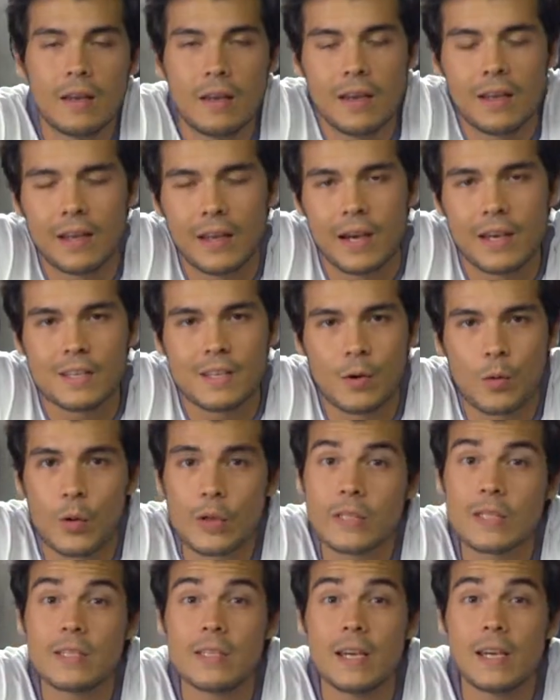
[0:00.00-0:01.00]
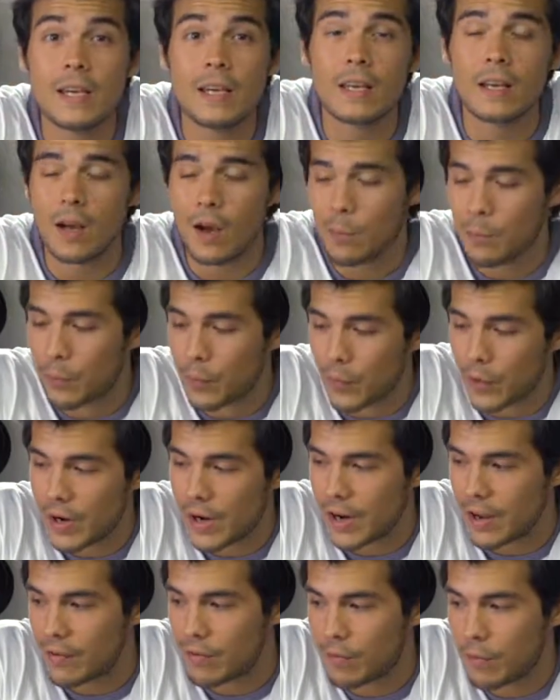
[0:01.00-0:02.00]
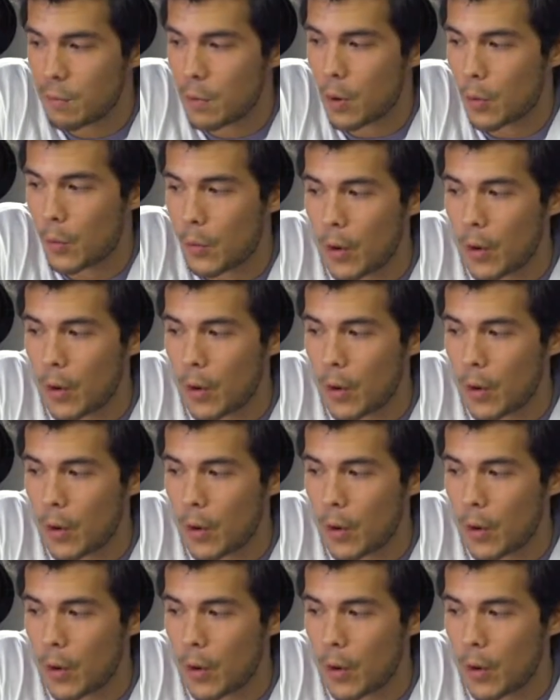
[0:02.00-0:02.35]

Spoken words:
Hey guys, I wanted to take a break from our